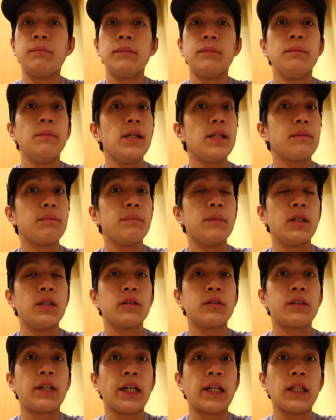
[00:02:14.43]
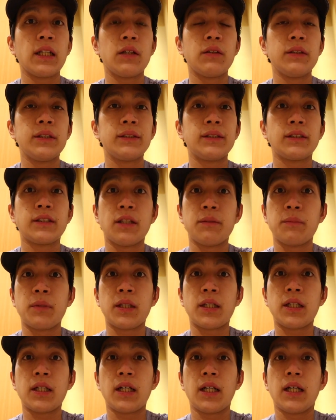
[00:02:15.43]
but because right now it is
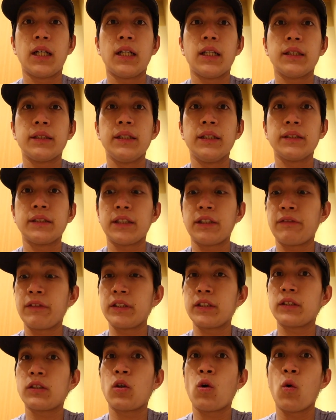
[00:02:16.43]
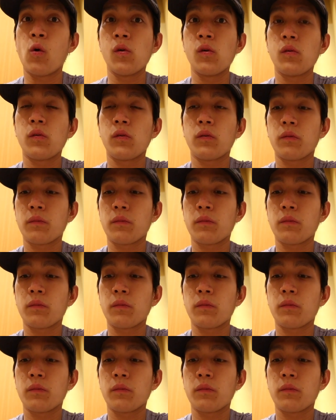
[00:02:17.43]
summer, they serve it cold.